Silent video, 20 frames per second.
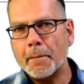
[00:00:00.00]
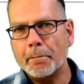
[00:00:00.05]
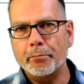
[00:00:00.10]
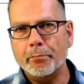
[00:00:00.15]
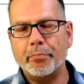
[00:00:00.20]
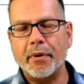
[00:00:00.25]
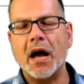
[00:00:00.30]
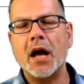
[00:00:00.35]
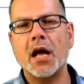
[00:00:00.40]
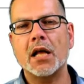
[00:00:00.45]

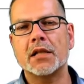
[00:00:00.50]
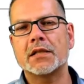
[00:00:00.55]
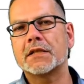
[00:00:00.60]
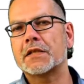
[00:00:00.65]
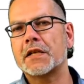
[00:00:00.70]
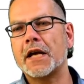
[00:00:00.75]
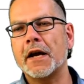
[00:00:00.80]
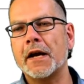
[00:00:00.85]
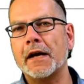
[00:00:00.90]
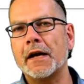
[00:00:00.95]
but
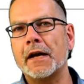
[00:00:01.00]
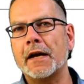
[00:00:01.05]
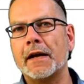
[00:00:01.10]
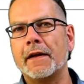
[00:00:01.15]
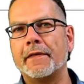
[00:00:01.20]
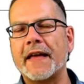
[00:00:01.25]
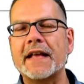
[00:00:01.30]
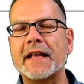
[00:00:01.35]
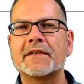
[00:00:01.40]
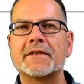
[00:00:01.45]

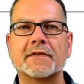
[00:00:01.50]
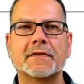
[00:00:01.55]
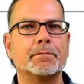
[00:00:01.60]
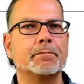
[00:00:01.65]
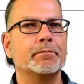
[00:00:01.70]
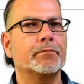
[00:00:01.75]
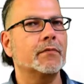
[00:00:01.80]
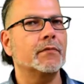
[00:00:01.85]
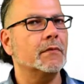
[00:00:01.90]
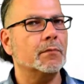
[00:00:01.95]
that's
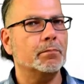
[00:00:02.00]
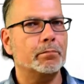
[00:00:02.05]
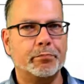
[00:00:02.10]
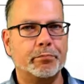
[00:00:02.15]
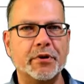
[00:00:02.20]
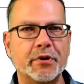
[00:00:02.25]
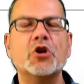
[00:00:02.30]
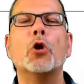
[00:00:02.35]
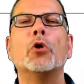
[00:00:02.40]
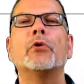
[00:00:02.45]

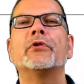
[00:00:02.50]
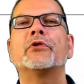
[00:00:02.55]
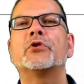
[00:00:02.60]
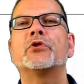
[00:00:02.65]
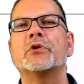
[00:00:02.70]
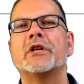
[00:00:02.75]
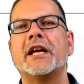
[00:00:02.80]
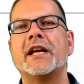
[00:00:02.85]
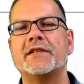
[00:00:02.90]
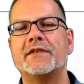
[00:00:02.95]
beyond
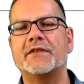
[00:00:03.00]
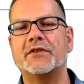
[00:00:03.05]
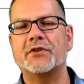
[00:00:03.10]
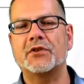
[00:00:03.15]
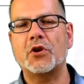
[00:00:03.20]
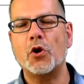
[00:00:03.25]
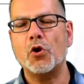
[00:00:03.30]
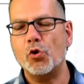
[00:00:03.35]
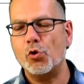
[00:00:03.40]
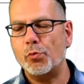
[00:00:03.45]
today's
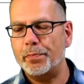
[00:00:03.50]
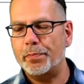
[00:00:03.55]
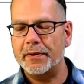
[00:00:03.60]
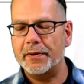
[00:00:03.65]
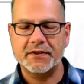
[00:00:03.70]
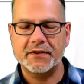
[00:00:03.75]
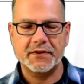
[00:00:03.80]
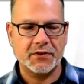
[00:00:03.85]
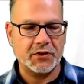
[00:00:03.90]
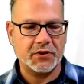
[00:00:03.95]
scope.
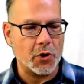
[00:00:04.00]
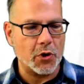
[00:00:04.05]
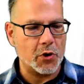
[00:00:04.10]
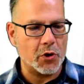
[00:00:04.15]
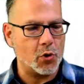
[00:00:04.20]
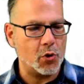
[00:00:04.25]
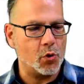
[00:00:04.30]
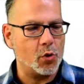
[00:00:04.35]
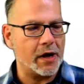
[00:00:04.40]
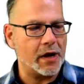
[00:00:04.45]

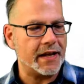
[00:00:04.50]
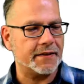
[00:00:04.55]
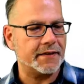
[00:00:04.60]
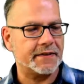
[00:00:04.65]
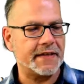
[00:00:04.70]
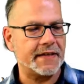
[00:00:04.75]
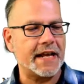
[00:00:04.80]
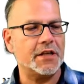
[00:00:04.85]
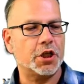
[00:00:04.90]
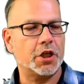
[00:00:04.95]
So
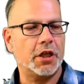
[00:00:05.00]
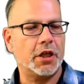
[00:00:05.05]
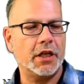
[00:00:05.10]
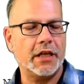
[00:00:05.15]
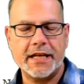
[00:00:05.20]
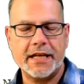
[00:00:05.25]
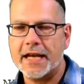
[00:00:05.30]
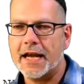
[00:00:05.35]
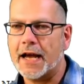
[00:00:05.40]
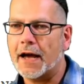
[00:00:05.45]

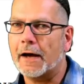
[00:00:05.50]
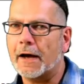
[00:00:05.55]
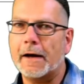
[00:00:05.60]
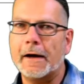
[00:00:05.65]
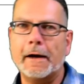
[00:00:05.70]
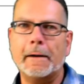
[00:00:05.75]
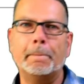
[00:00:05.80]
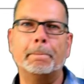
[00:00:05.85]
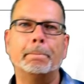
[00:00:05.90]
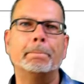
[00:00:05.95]
essentially
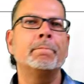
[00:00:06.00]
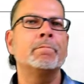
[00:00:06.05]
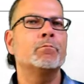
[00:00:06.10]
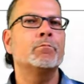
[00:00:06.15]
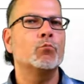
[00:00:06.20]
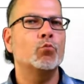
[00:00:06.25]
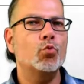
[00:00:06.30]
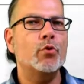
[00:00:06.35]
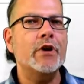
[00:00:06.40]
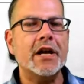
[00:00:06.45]

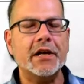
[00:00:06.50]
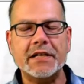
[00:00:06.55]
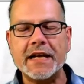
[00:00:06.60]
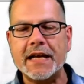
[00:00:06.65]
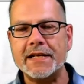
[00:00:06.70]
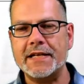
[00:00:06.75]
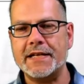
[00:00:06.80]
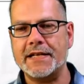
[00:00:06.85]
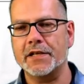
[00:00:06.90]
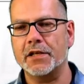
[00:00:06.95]
we are
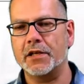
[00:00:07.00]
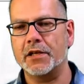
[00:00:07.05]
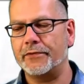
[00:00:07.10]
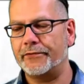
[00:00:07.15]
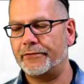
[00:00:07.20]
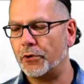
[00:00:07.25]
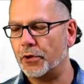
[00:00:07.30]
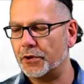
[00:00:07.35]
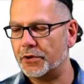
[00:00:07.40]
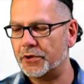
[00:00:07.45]
done here
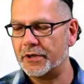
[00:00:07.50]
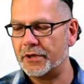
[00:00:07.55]
for